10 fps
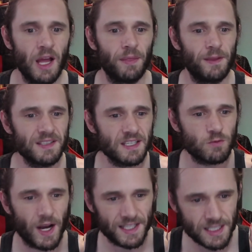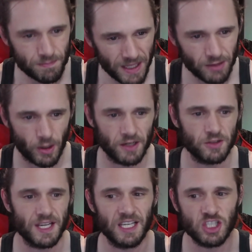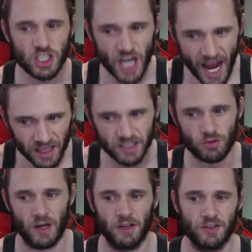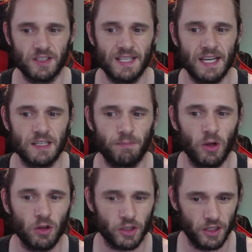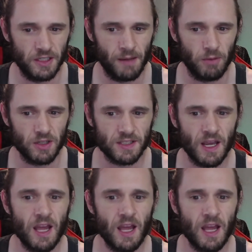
This is why speedrunners and challenge runners tend to pull good numbers.